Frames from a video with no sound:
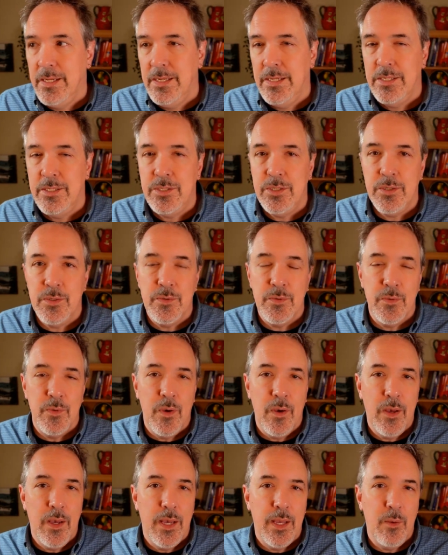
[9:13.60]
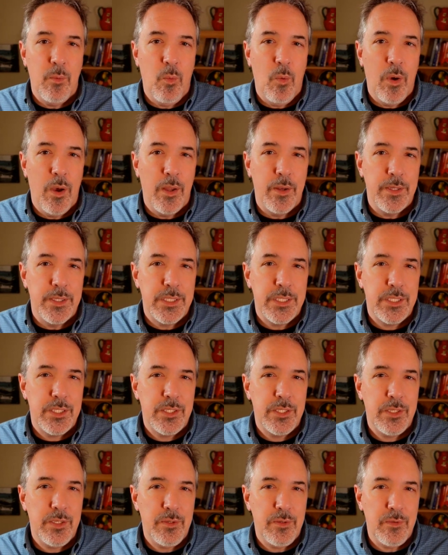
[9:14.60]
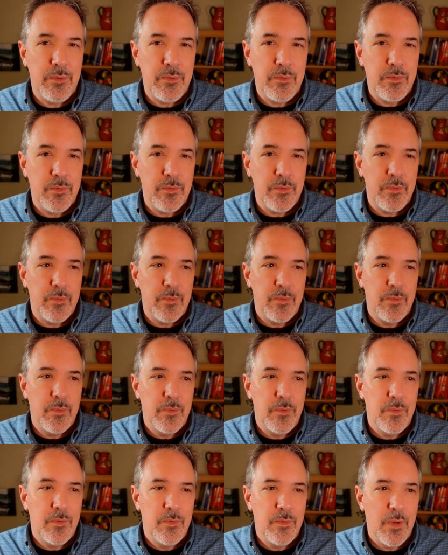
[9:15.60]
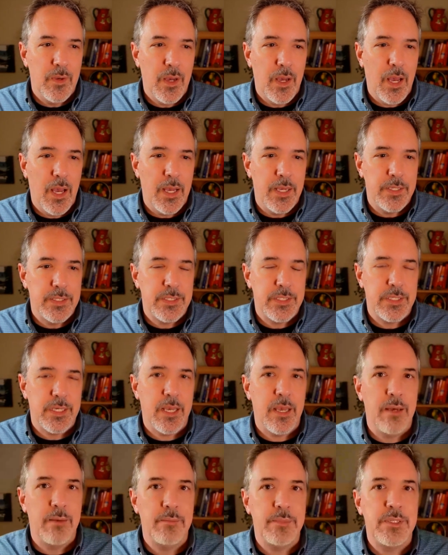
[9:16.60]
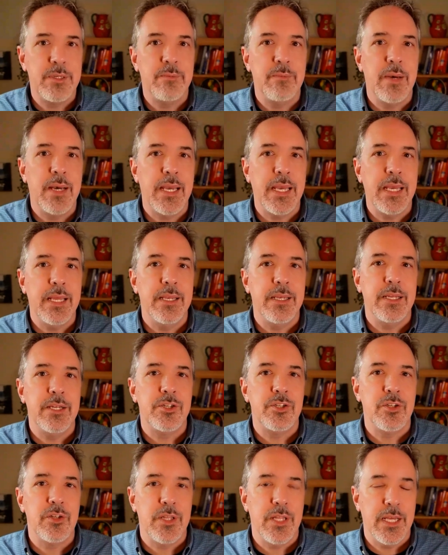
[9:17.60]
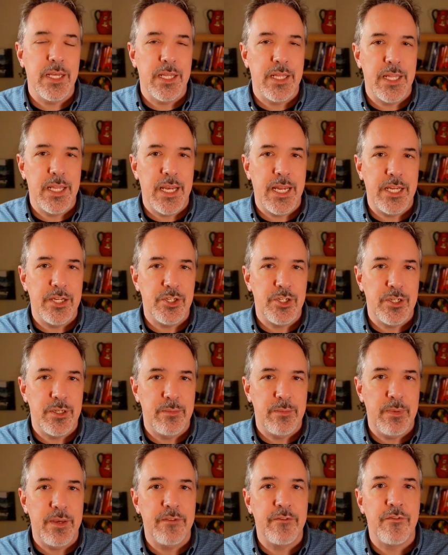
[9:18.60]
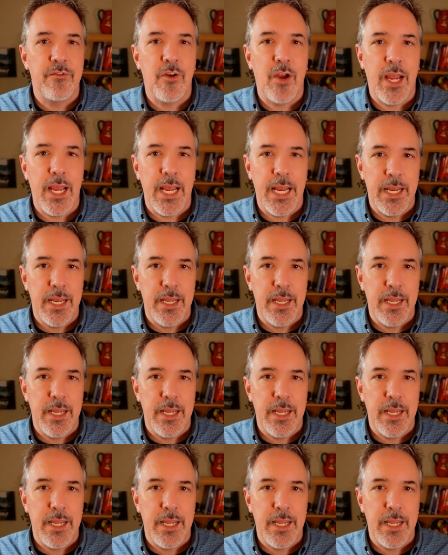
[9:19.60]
Do I want to succumb to my initial inclination to be afraid?